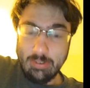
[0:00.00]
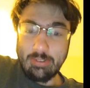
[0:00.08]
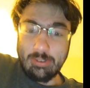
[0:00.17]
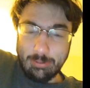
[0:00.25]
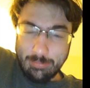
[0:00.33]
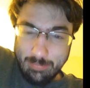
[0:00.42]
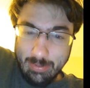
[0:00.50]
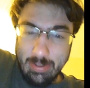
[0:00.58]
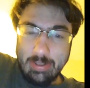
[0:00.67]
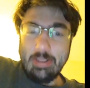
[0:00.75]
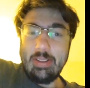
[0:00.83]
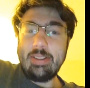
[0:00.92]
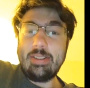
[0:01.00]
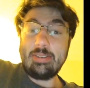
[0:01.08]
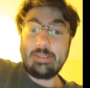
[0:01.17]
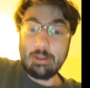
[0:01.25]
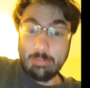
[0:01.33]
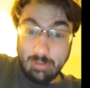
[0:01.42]
Look,
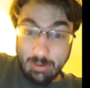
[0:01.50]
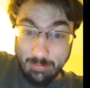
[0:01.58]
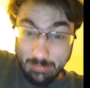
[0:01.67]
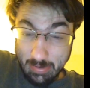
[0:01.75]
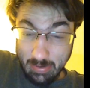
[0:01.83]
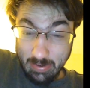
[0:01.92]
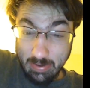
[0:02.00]
some of them,